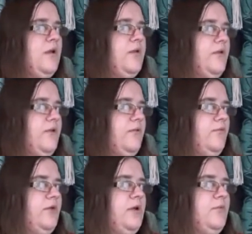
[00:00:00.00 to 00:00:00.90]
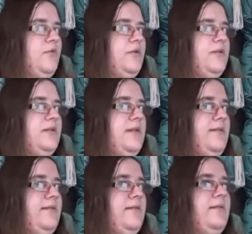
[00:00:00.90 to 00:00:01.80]
So we're gonna put
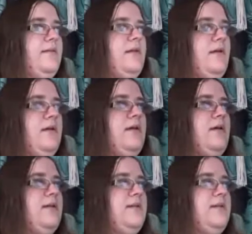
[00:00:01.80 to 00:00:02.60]
this, I